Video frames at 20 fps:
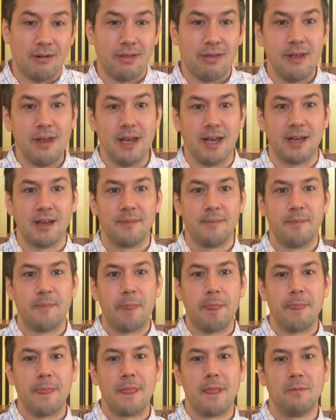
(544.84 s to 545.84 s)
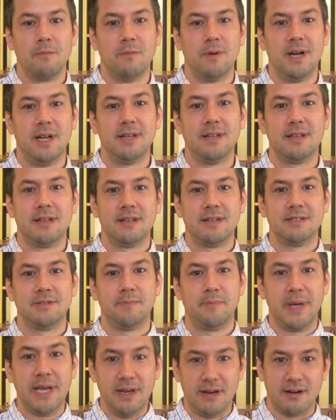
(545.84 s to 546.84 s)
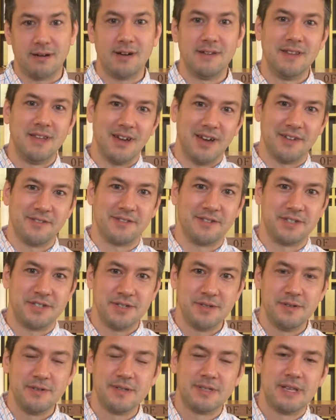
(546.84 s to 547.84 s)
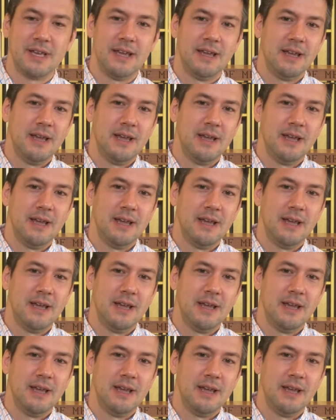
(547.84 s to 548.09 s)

thing when Peter and the other Jews